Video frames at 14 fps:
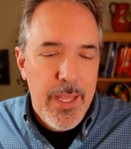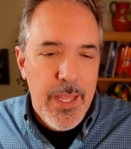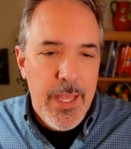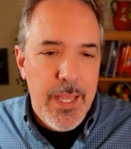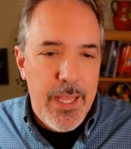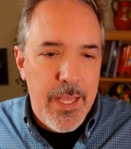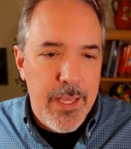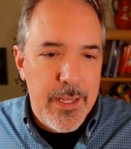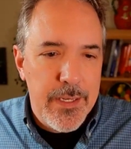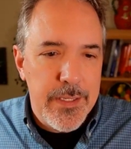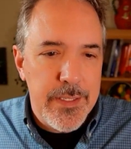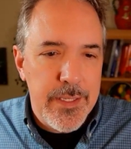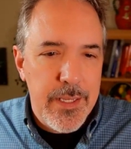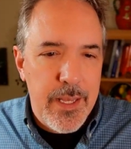
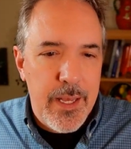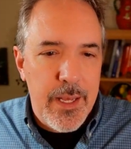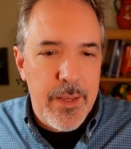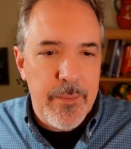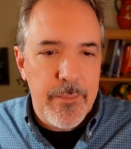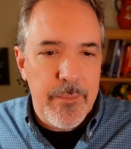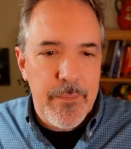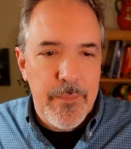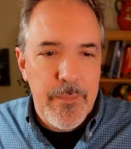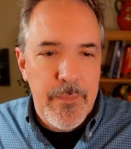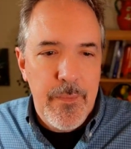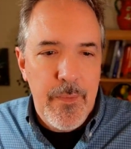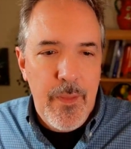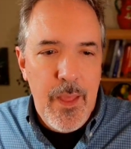And
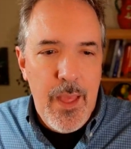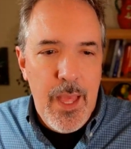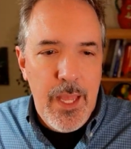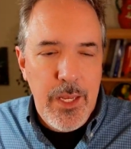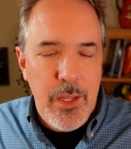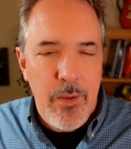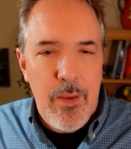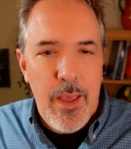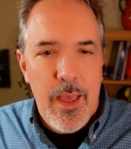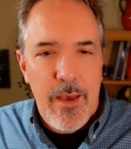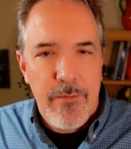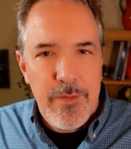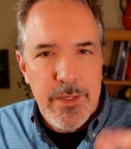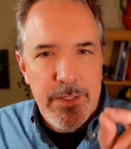you
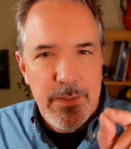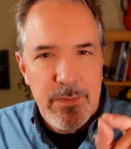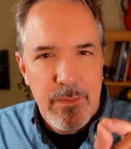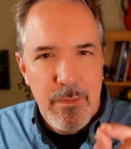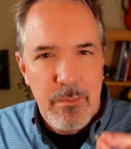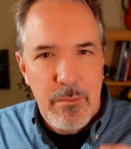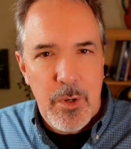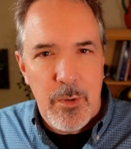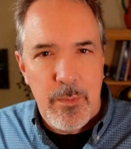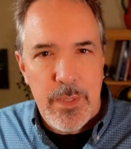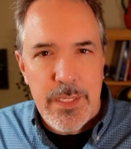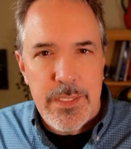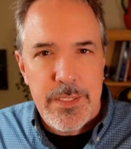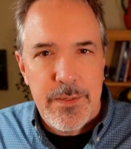have this
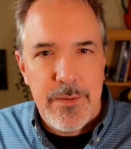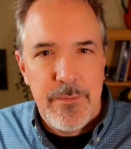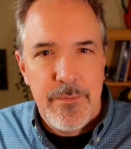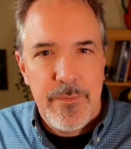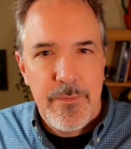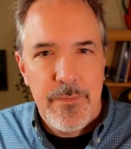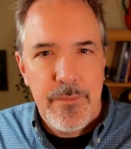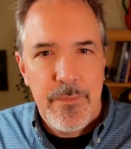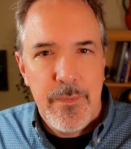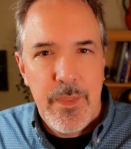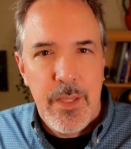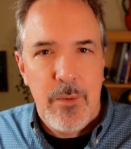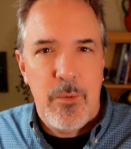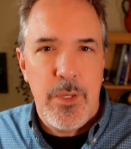moment
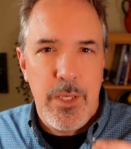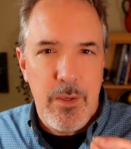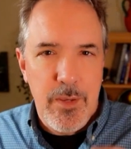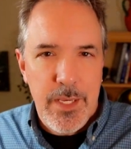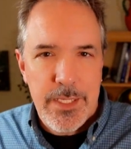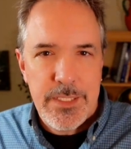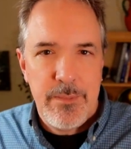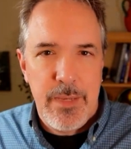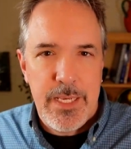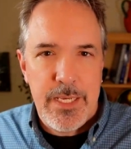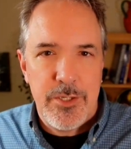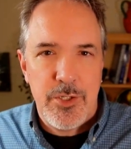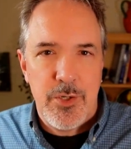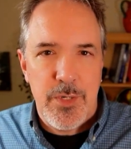where you get to make
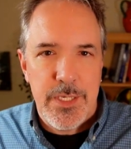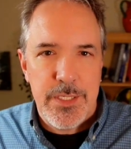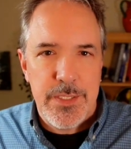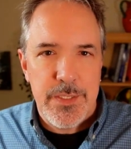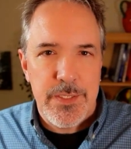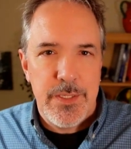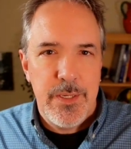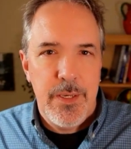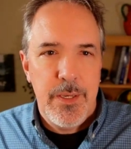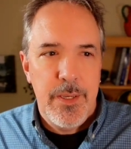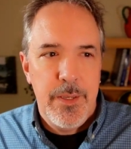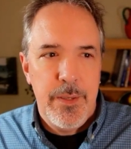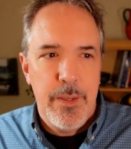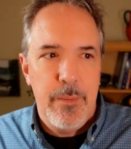a choice
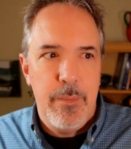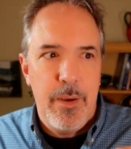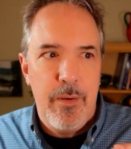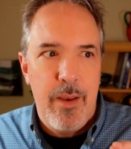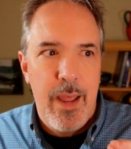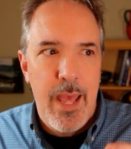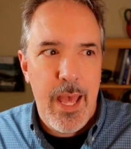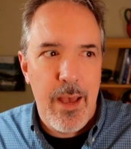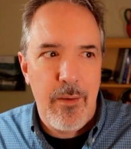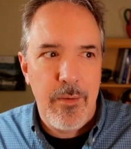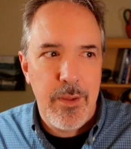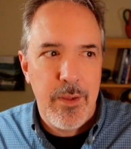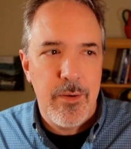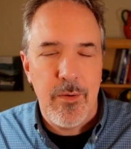about how
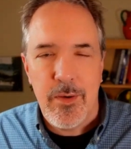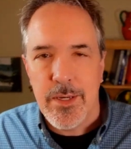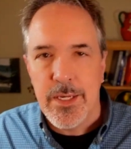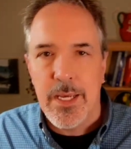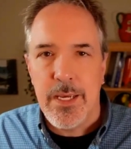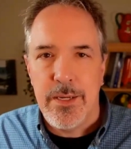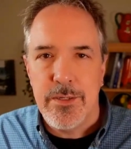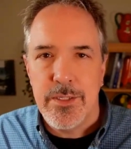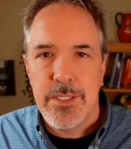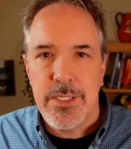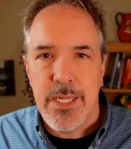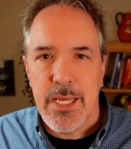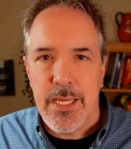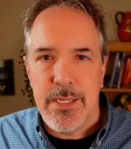you're going to
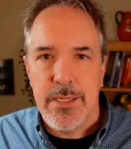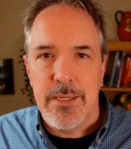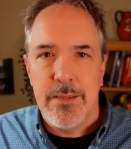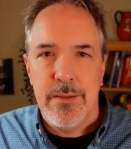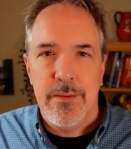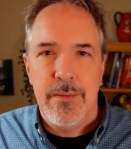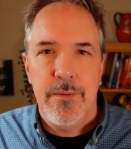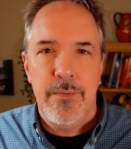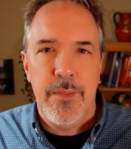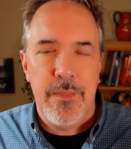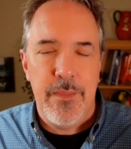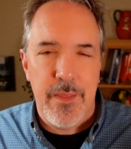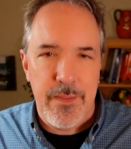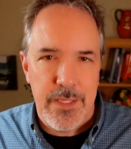understand the
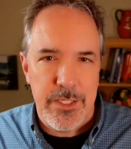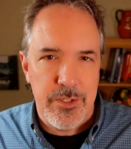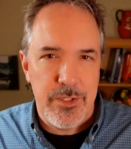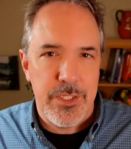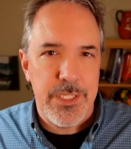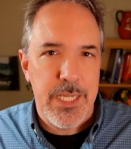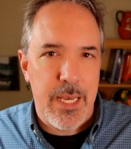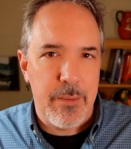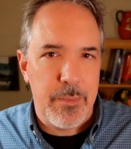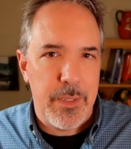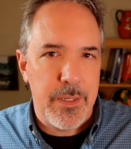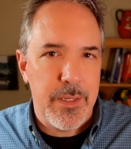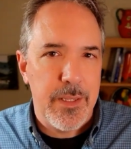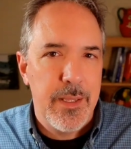thing that's just happened.